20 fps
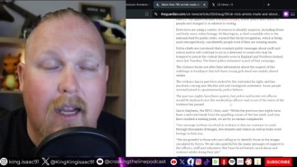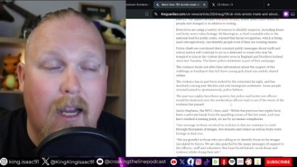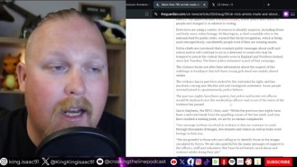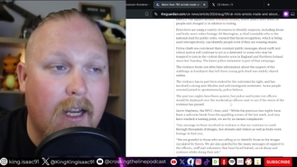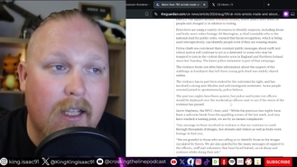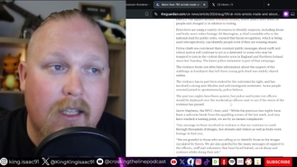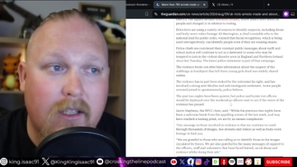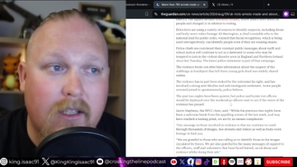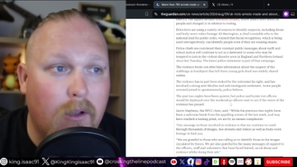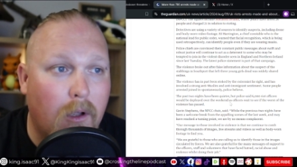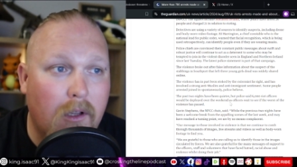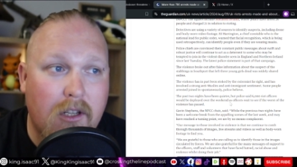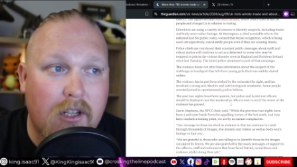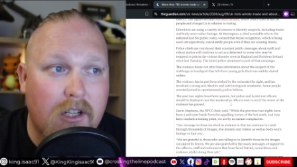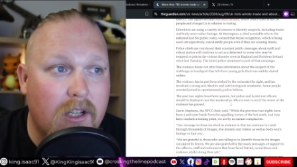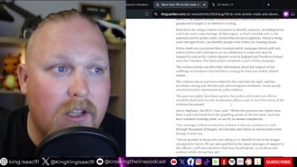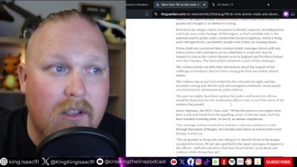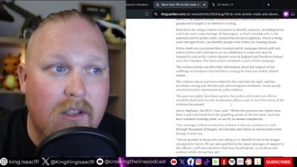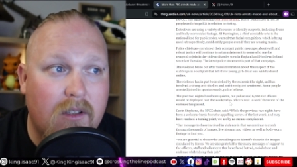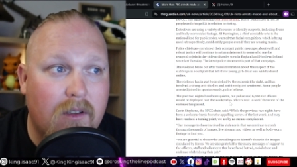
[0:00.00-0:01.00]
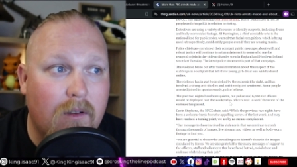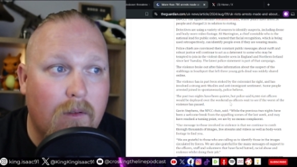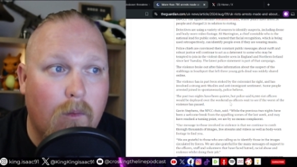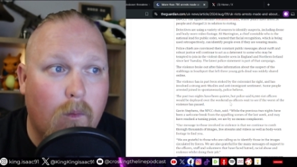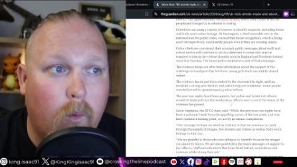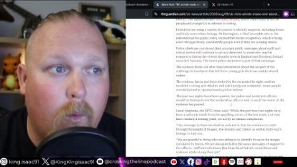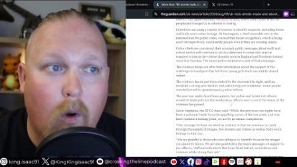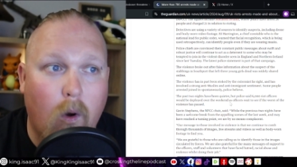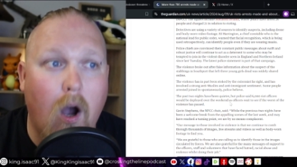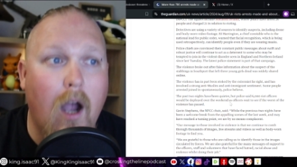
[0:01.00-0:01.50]
And it's not just
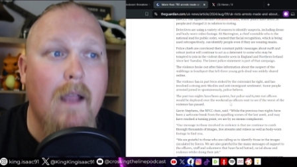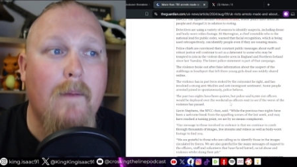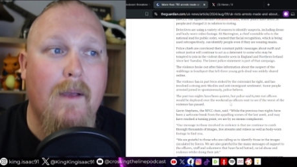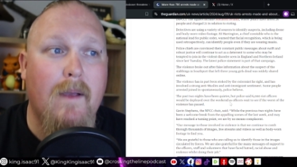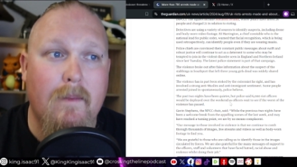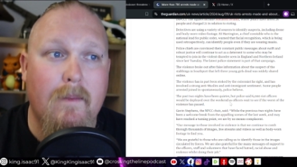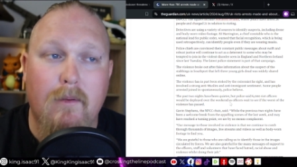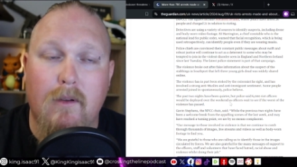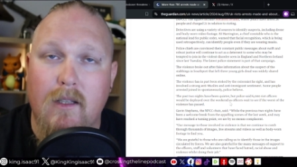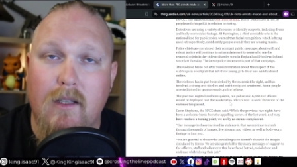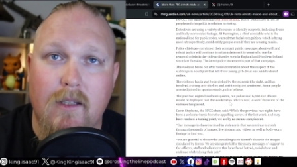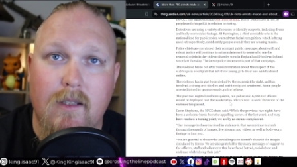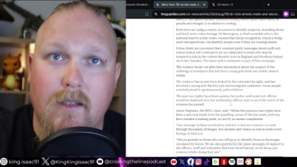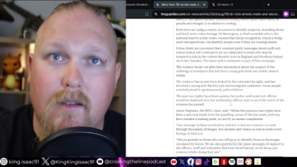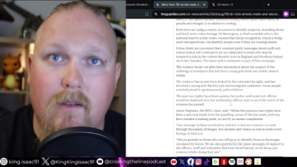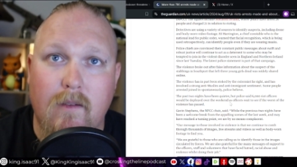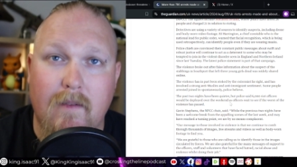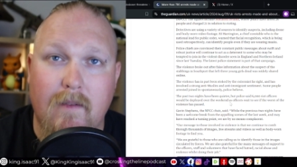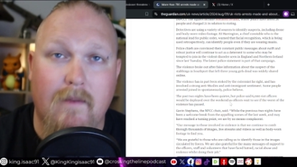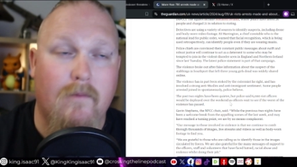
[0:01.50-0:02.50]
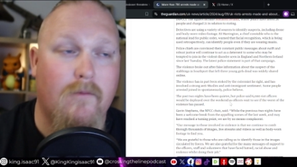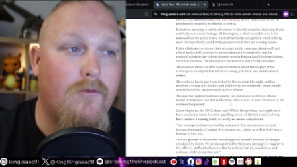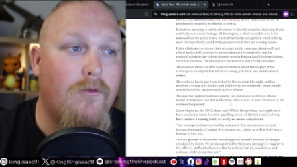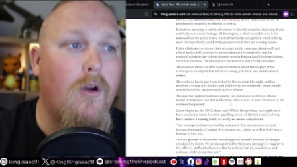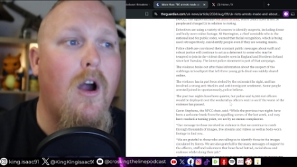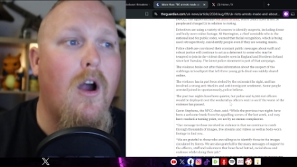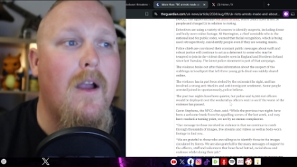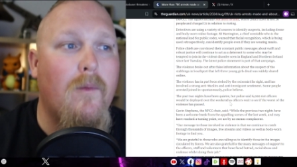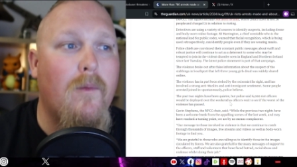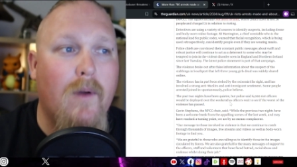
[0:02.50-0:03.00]
white people and
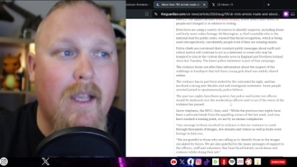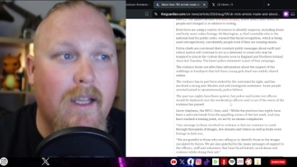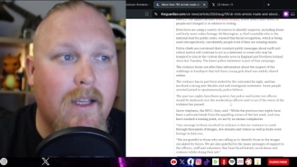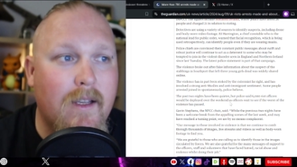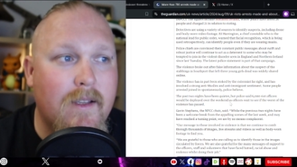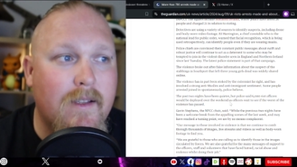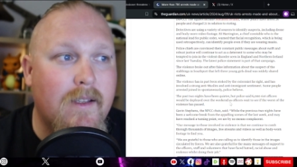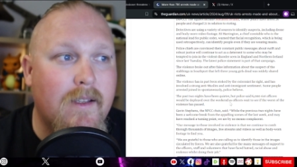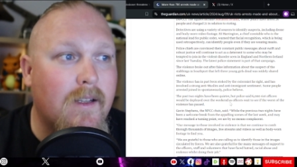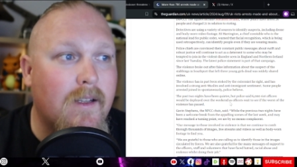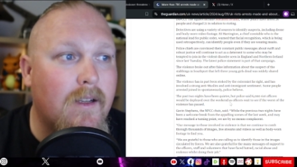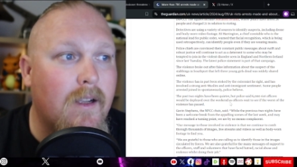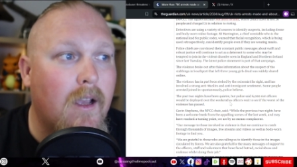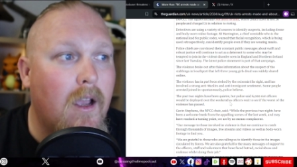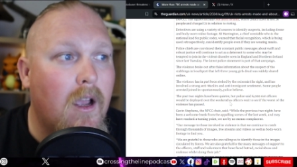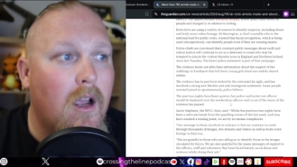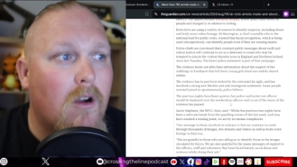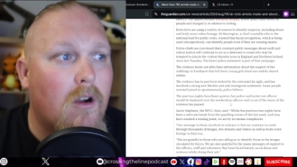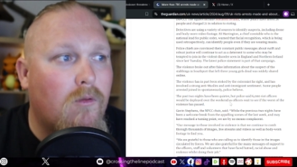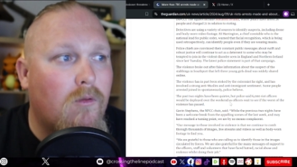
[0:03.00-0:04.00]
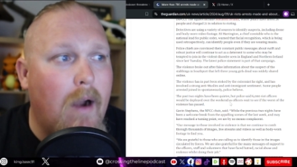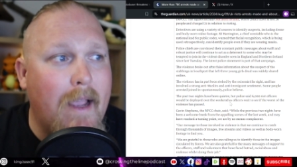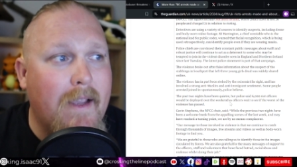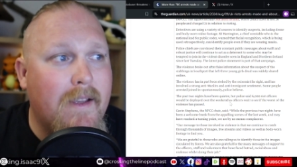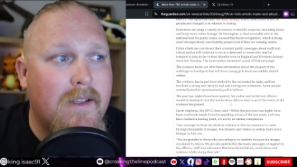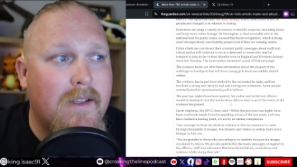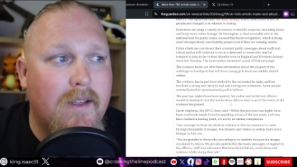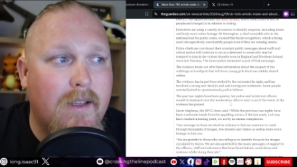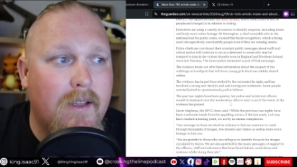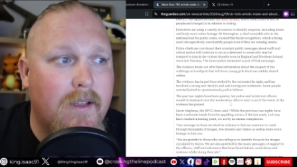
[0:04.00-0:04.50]
right-wingers and
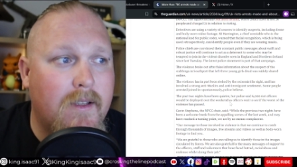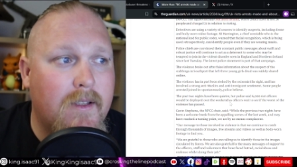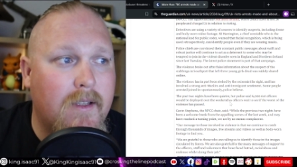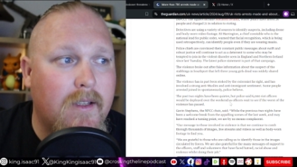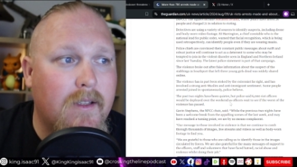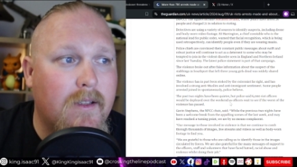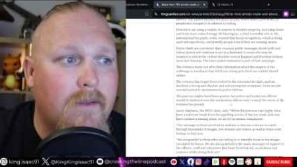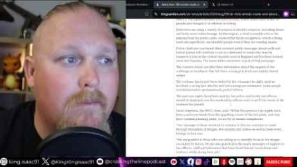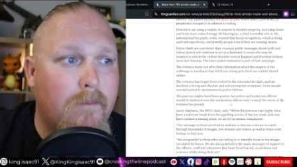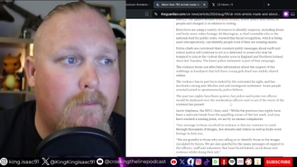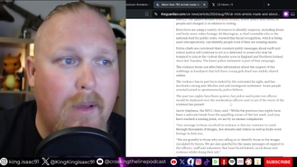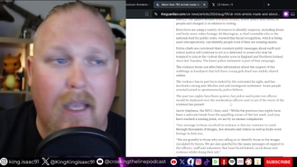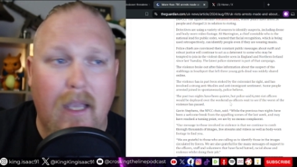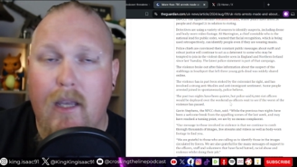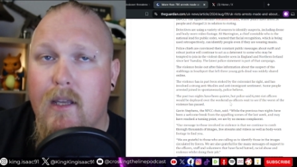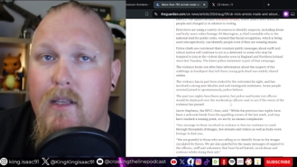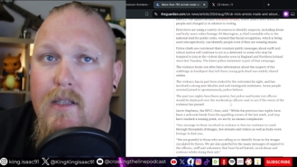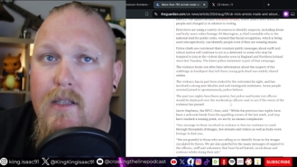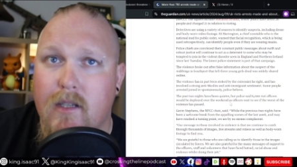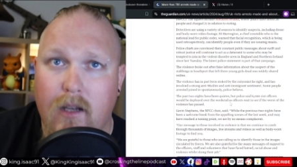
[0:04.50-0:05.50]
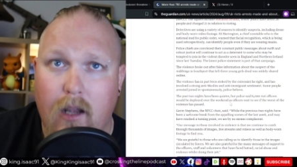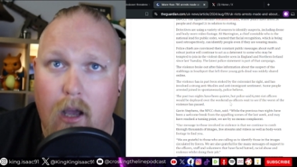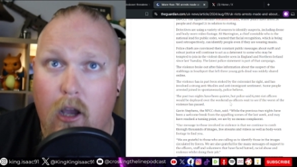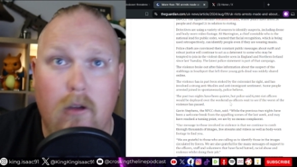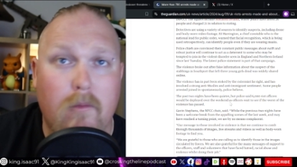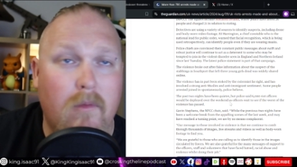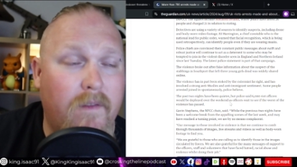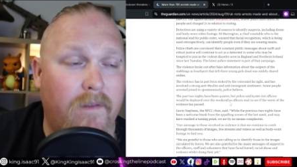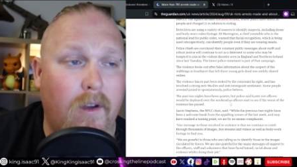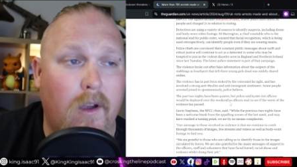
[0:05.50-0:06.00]
racists and bigots and
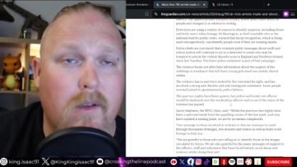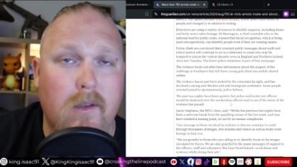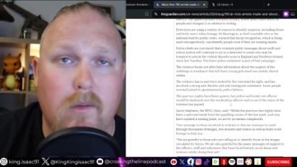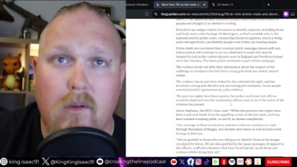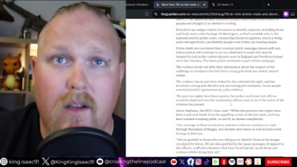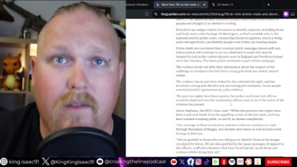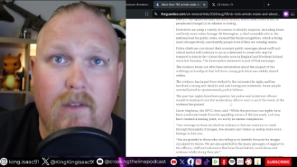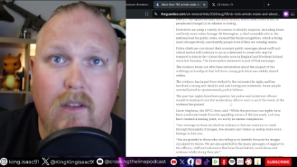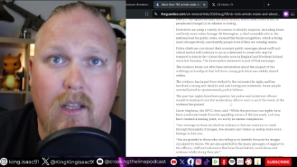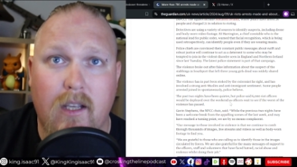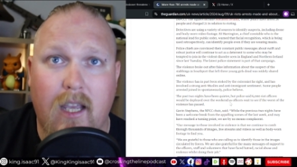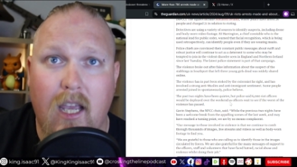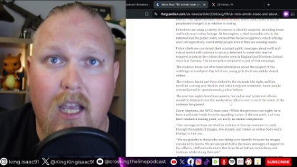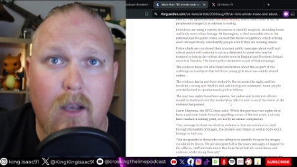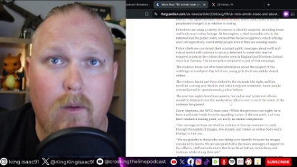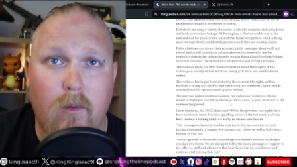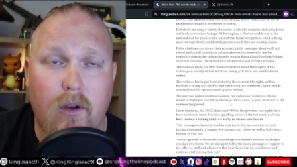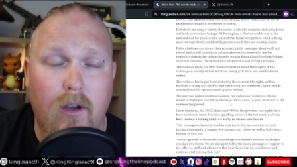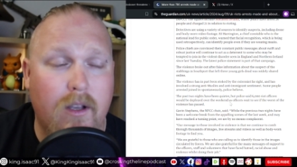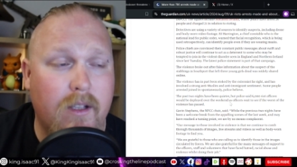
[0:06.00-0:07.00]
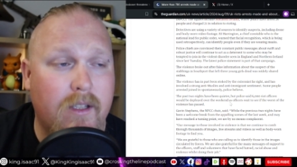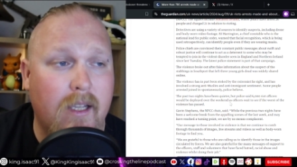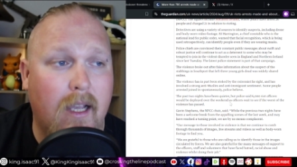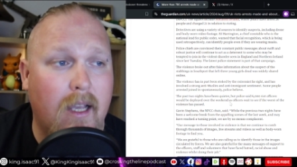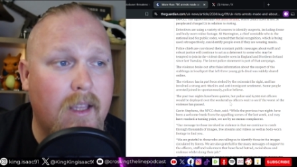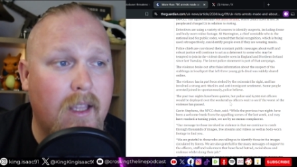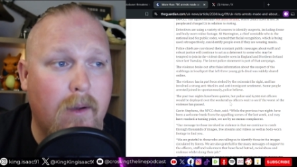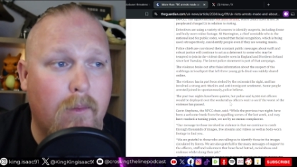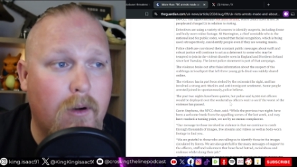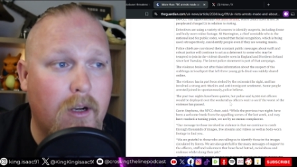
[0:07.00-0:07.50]
homophobes, whatever the key words
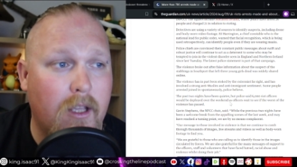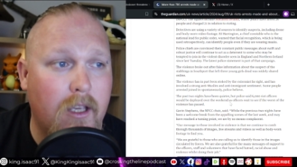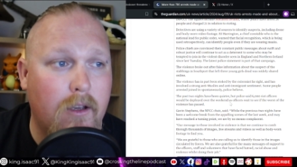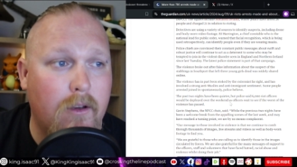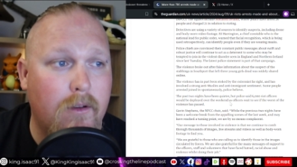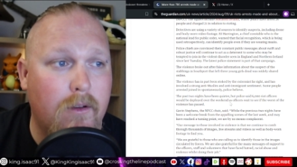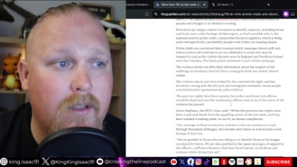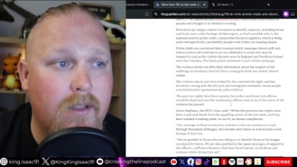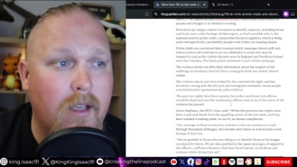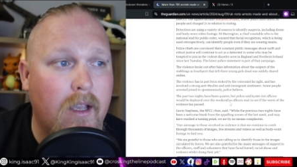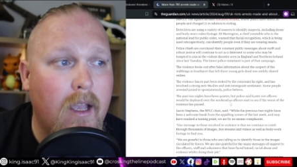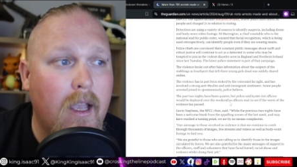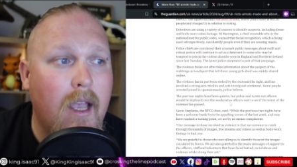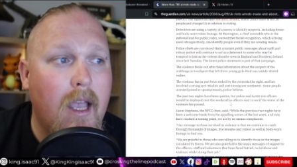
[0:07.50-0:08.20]
are they want to use.